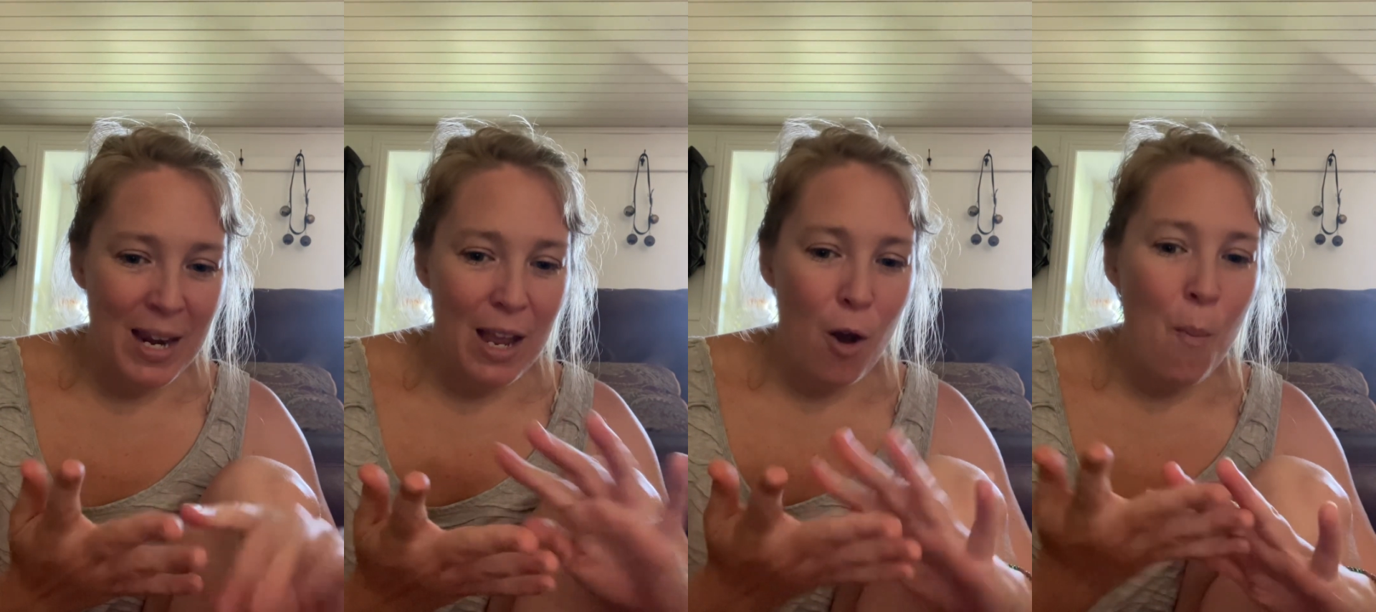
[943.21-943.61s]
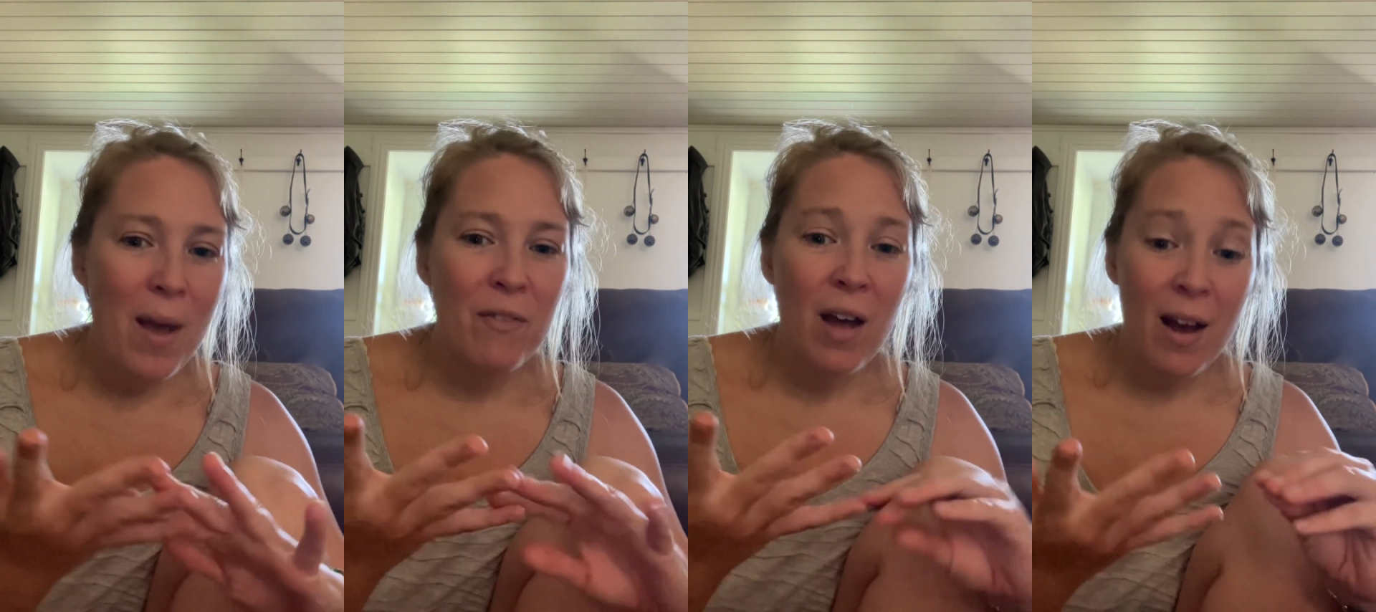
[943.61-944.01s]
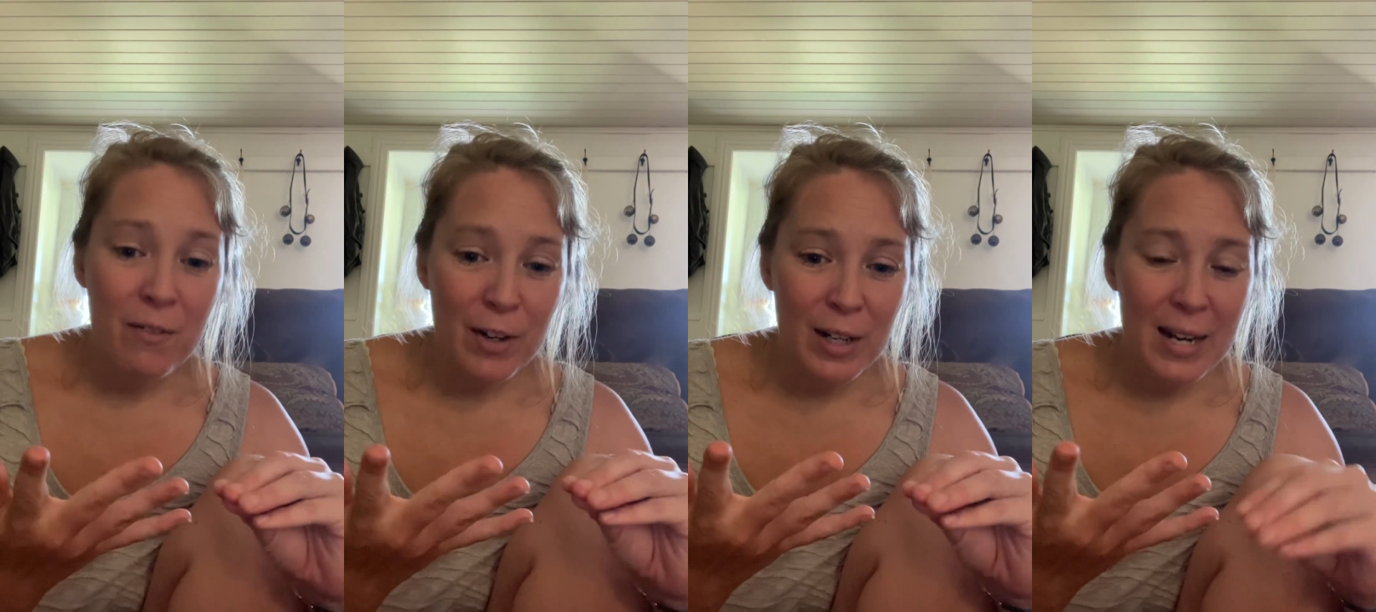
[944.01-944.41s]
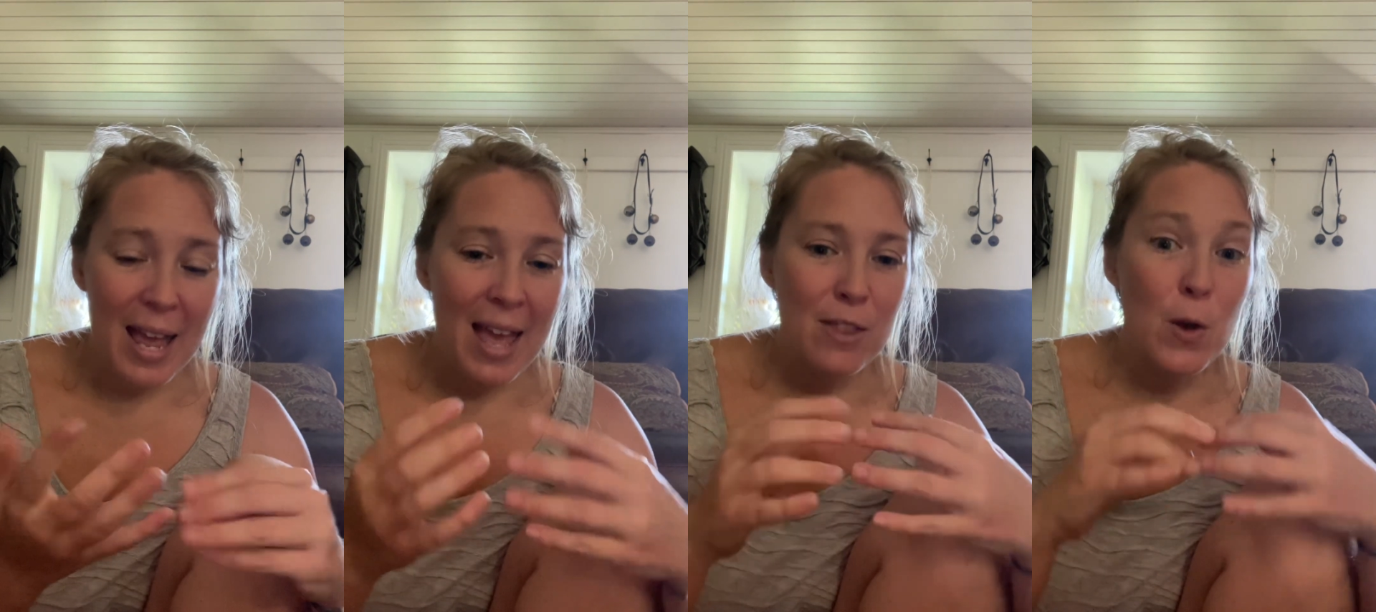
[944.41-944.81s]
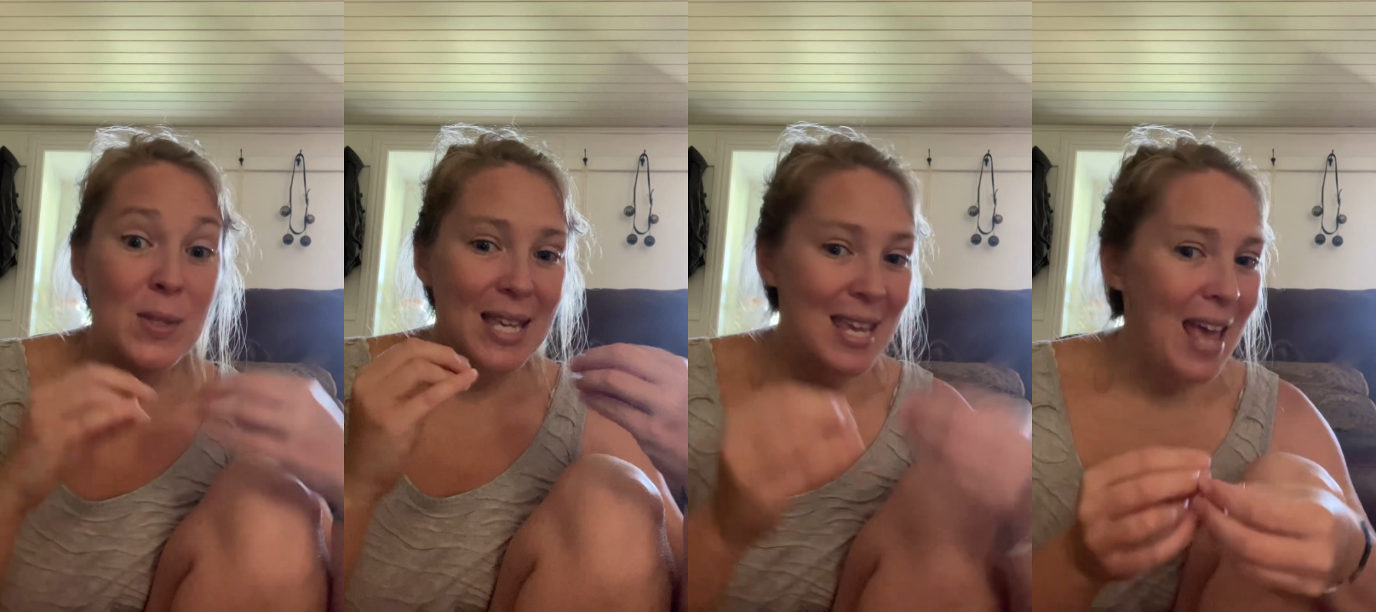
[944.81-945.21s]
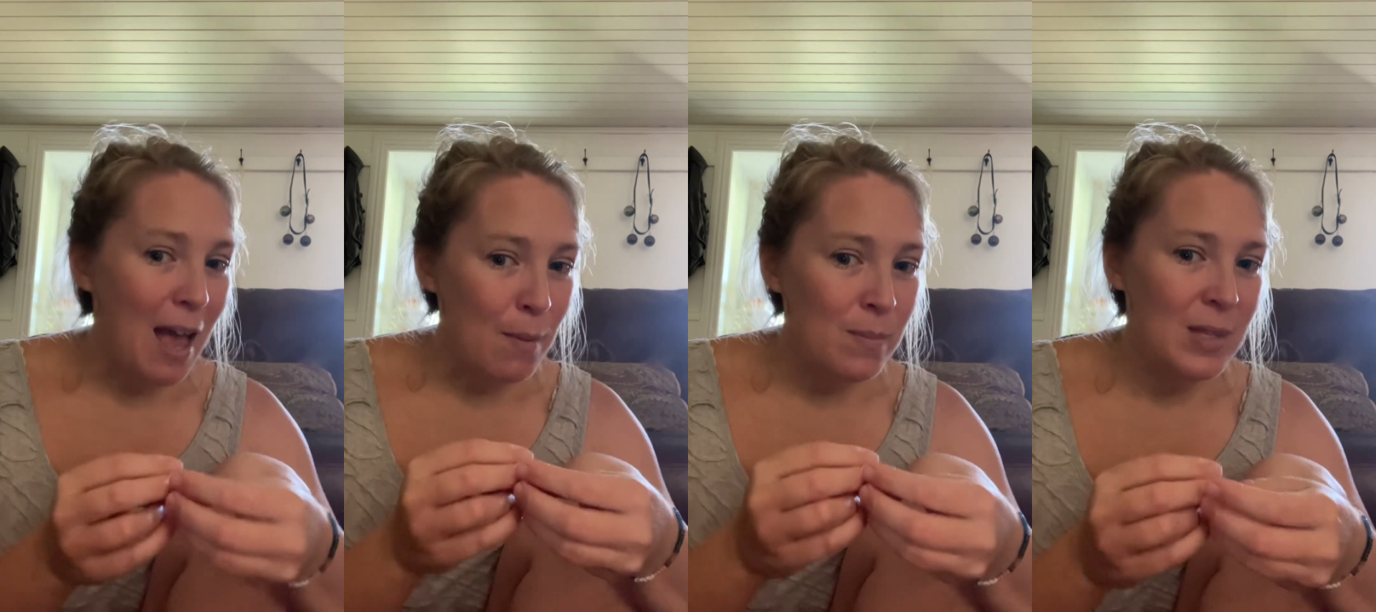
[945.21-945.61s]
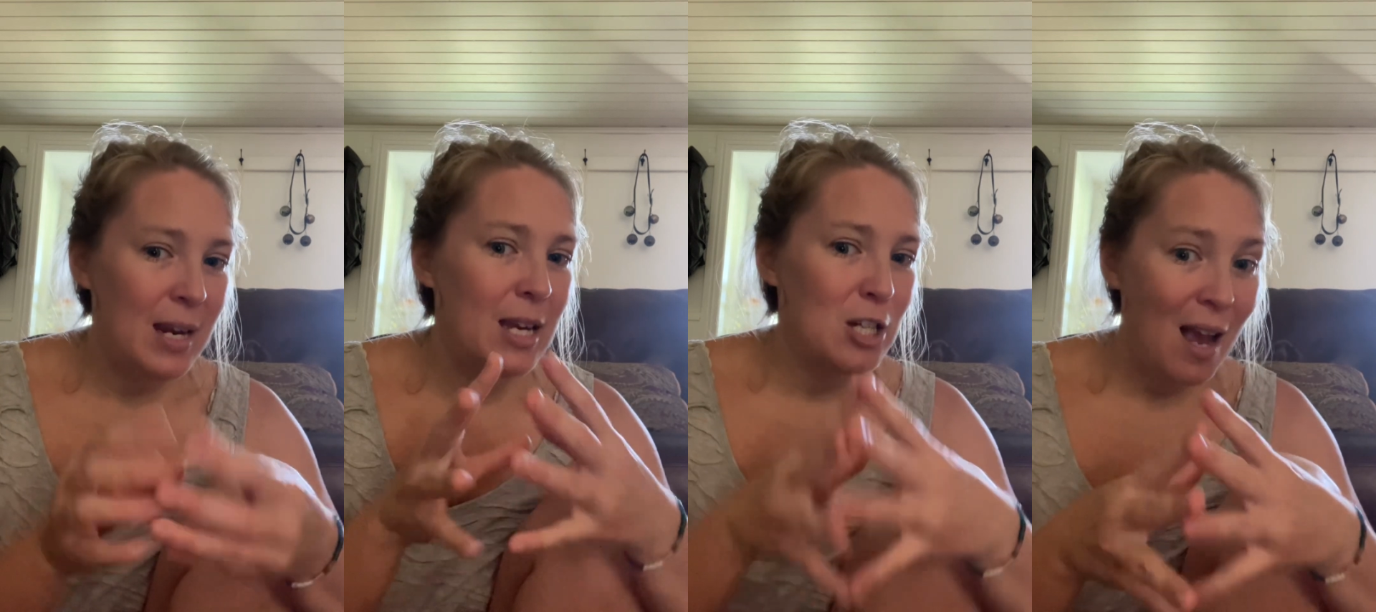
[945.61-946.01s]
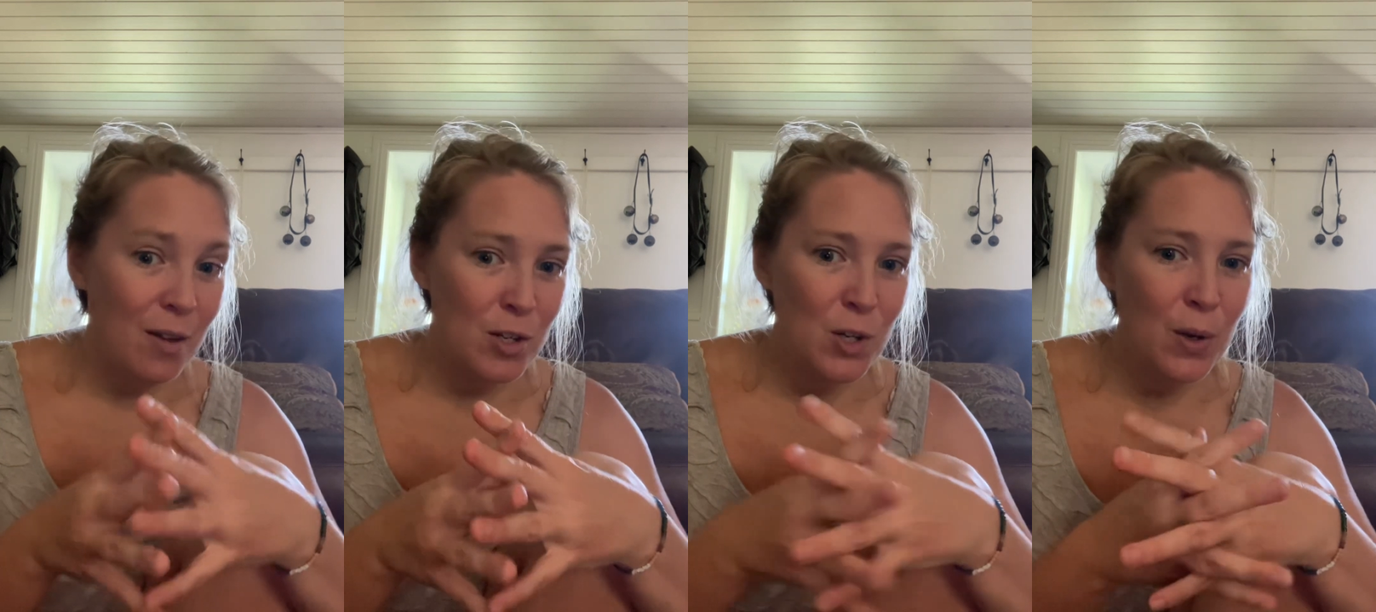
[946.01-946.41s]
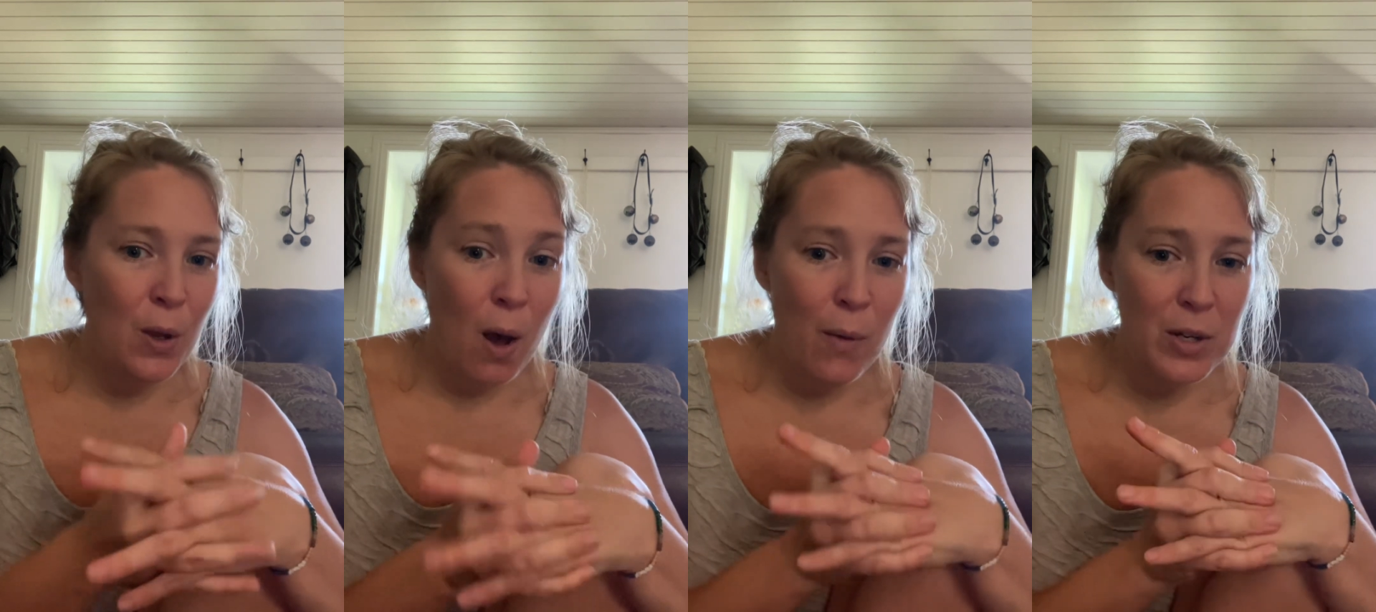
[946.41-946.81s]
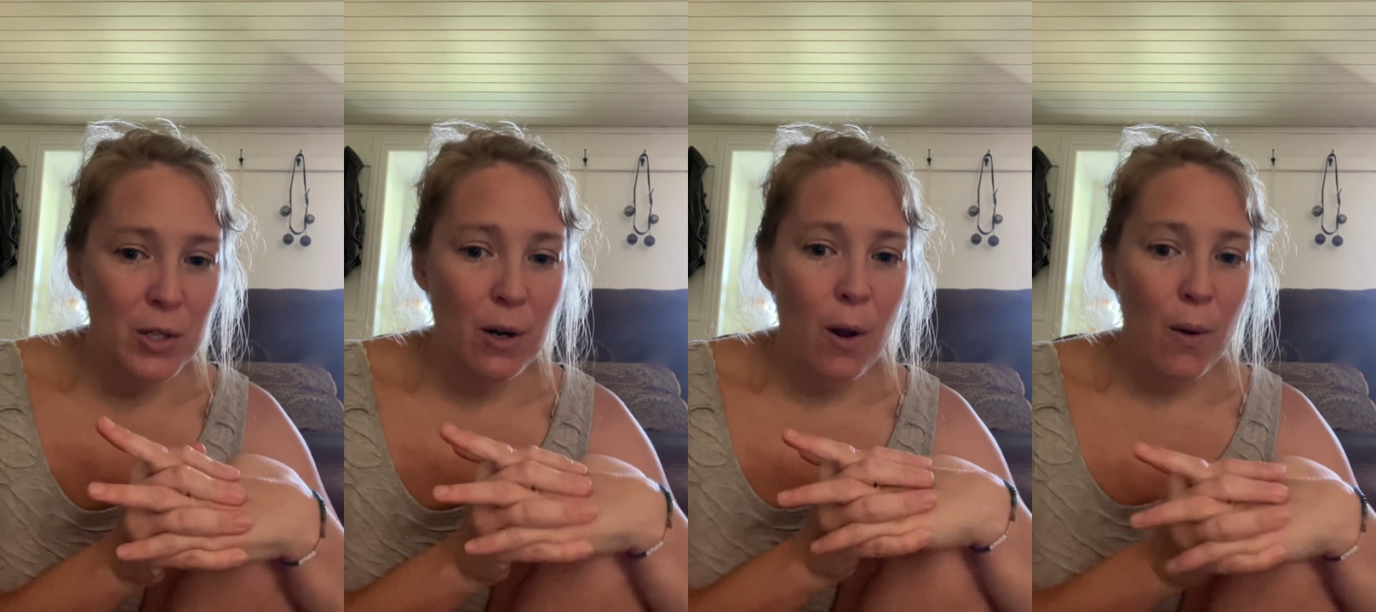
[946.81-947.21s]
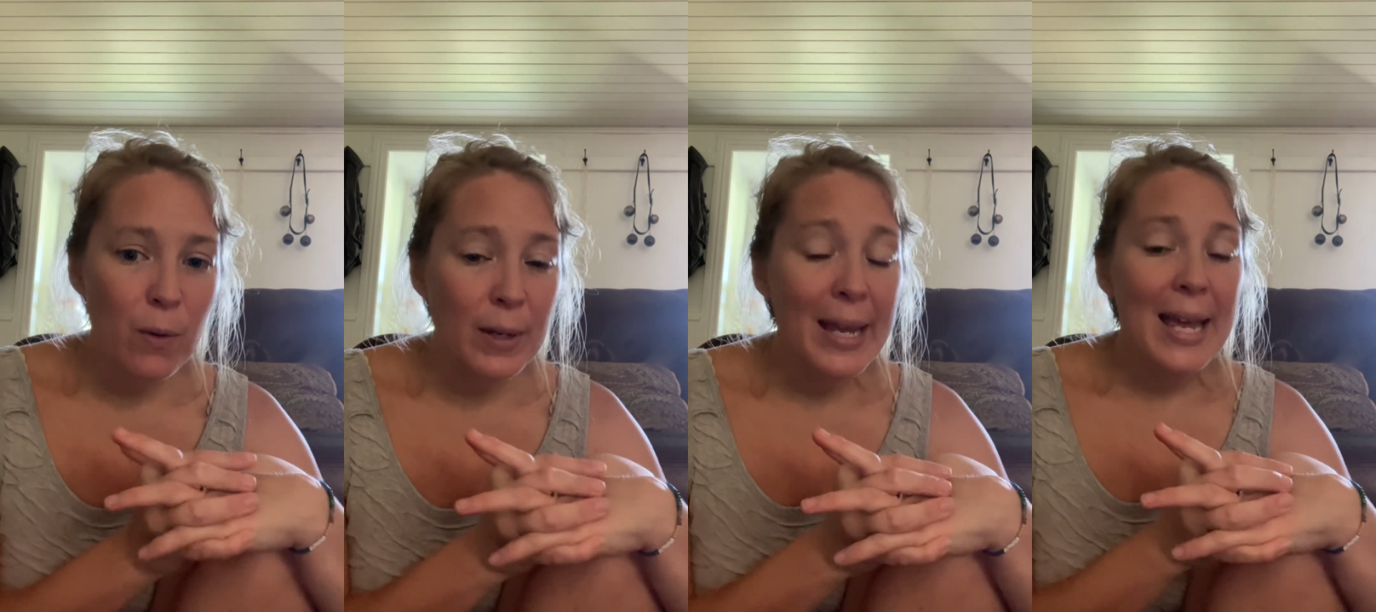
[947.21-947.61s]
I hope I've covered those EMs, and I challenge you to go and do your own